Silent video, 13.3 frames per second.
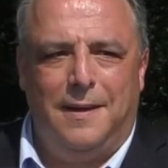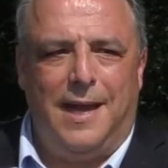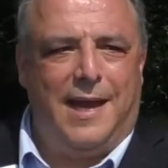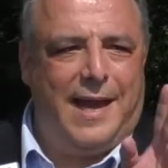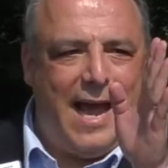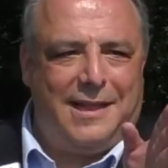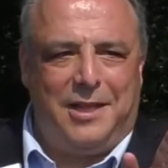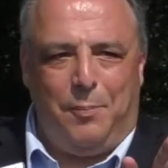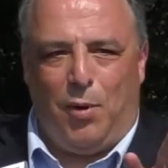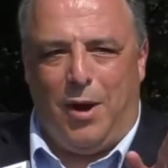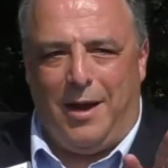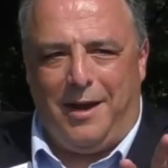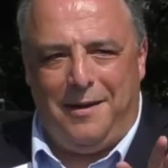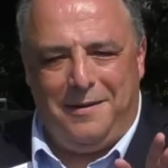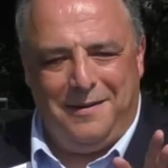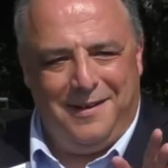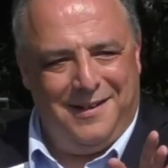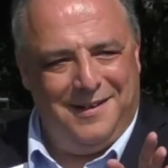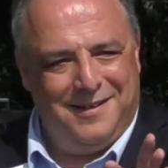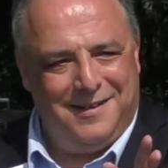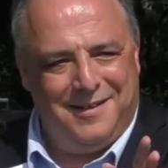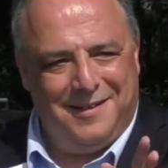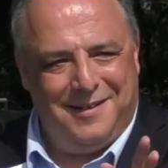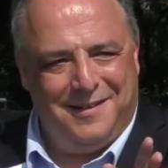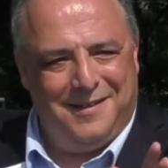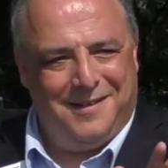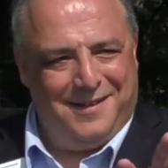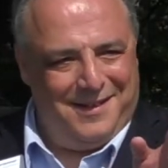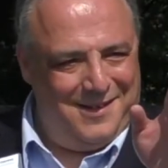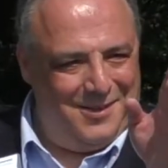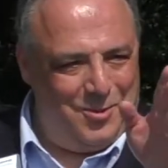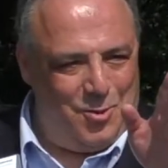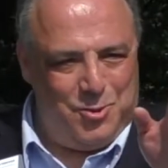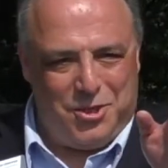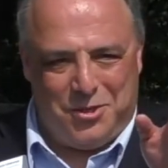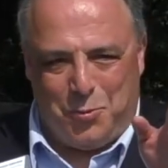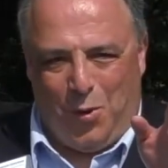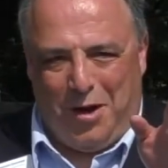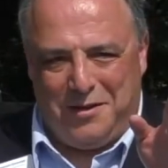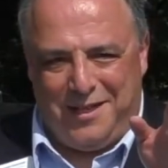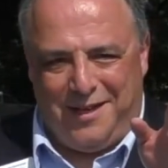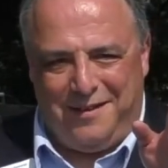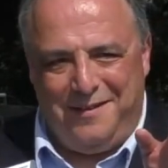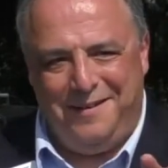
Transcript: and Kathy Bryant, who just walked in.